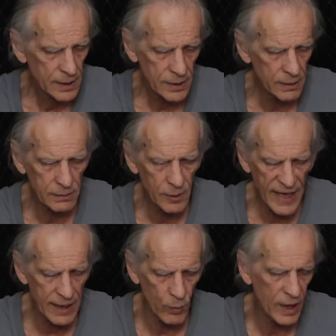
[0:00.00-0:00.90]
So no
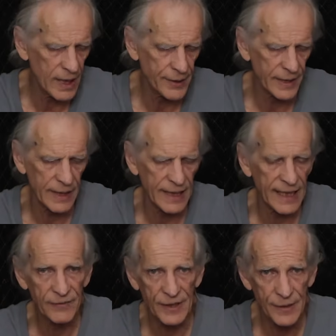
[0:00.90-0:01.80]
matter what, you're going to
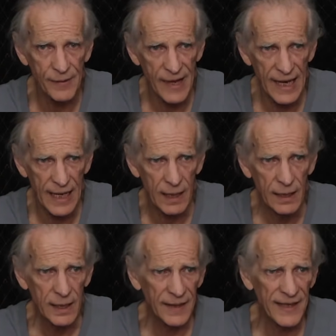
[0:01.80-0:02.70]
have to do that.
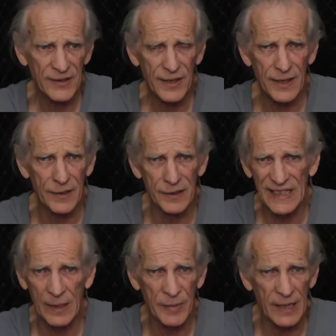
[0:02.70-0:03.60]
And that's going to
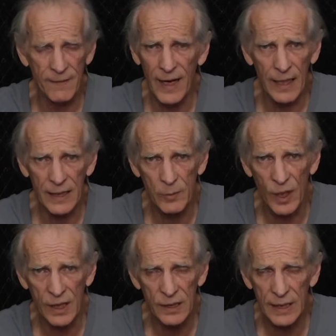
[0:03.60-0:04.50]
clean up any filing
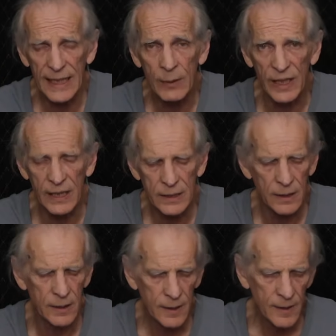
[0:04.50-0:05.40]
marks anyways.
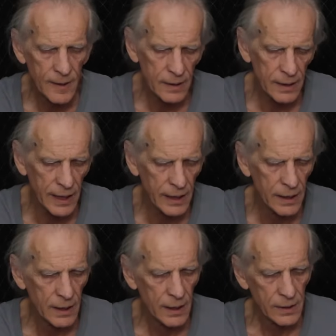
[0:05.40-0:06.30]
Okay.
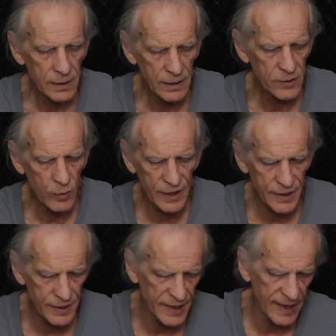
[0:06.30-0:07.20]
So this works
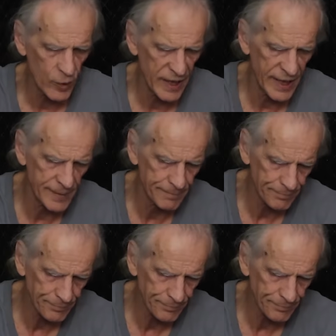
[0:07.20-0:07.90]
the same way.